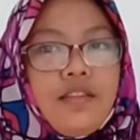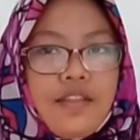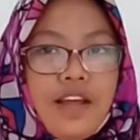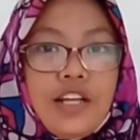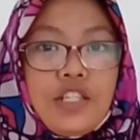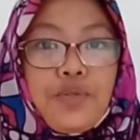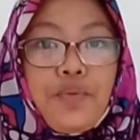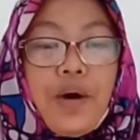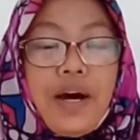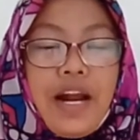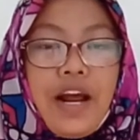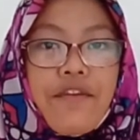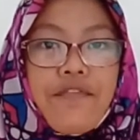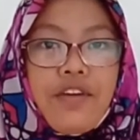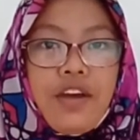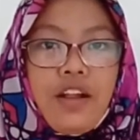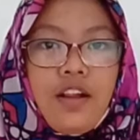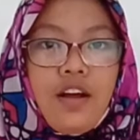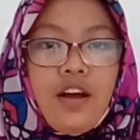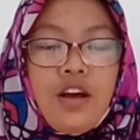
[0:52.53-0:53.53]
That's what I
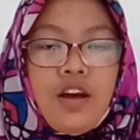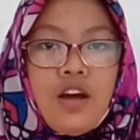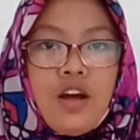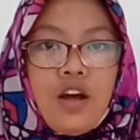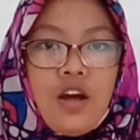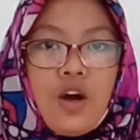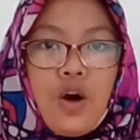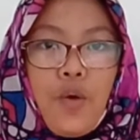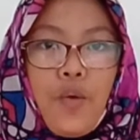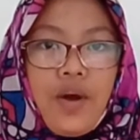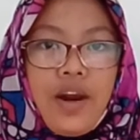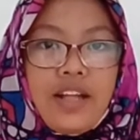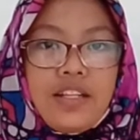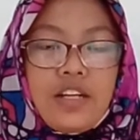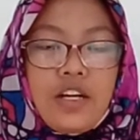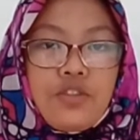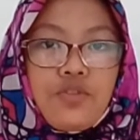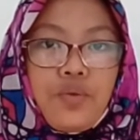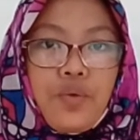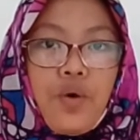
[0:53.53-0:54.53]
feel. When I
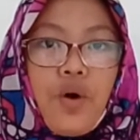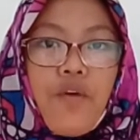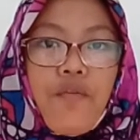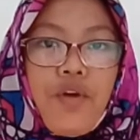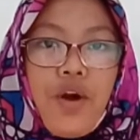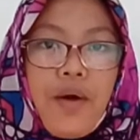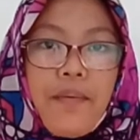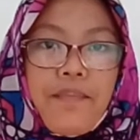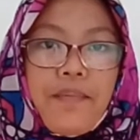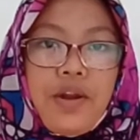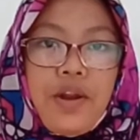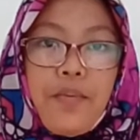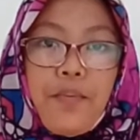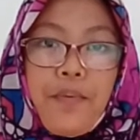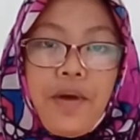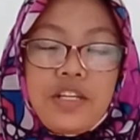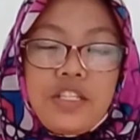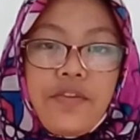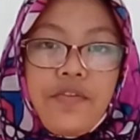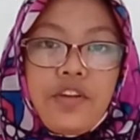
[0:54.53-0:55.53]
start to cover up my
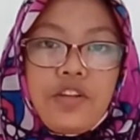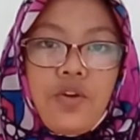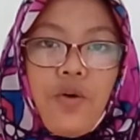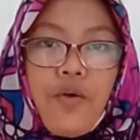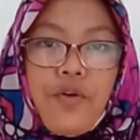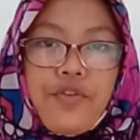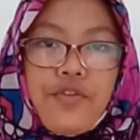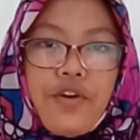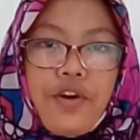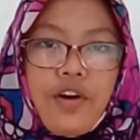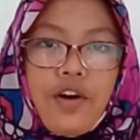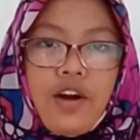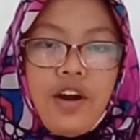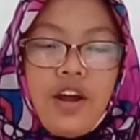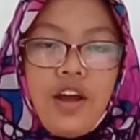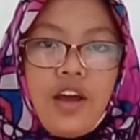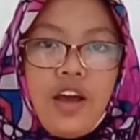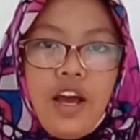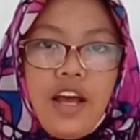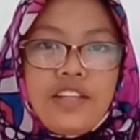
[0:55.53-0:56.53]
depressive disorder,
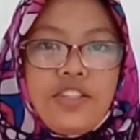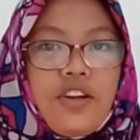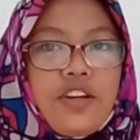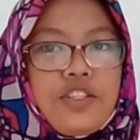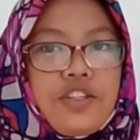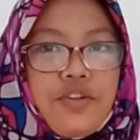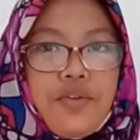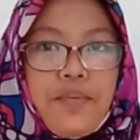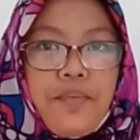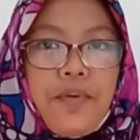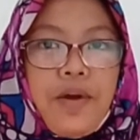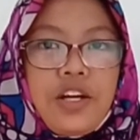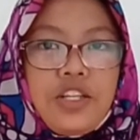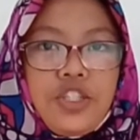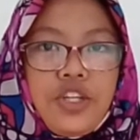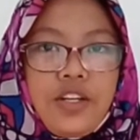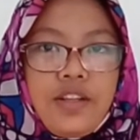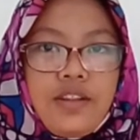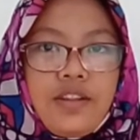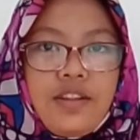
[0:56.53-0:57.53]
as long as the
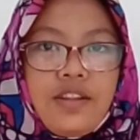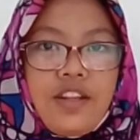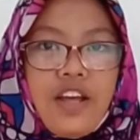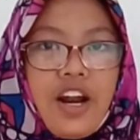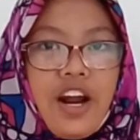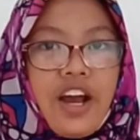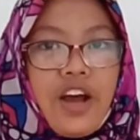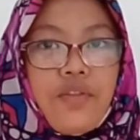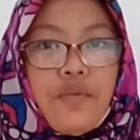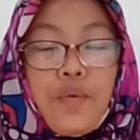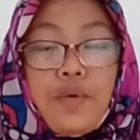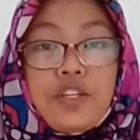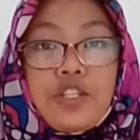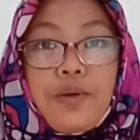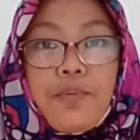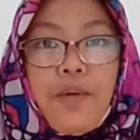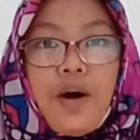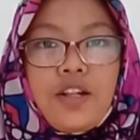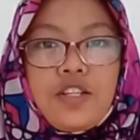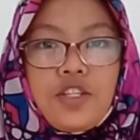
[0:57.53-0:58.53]
depression that I got the
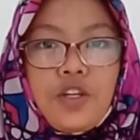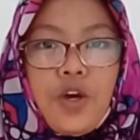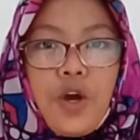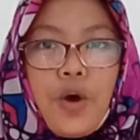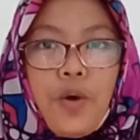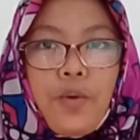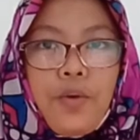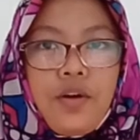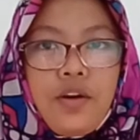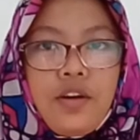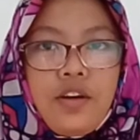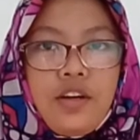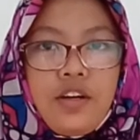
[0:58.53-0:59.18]
recent months ago.